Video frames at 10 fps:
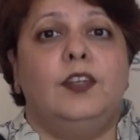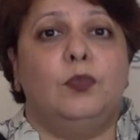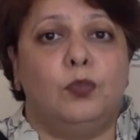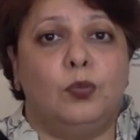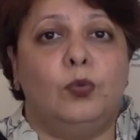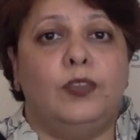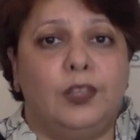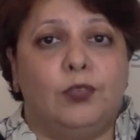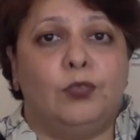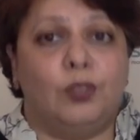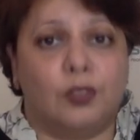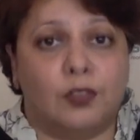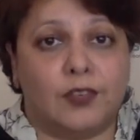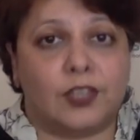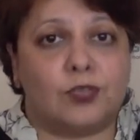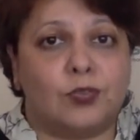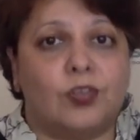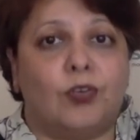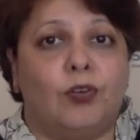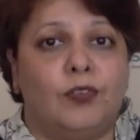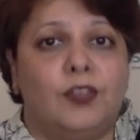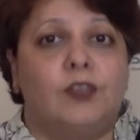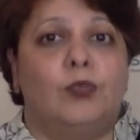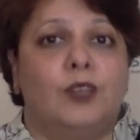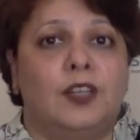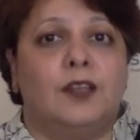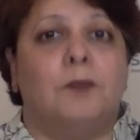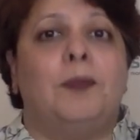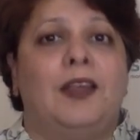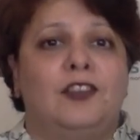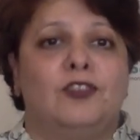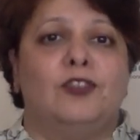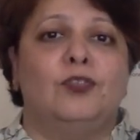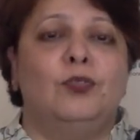You do need to, the ratios are always looked in comparison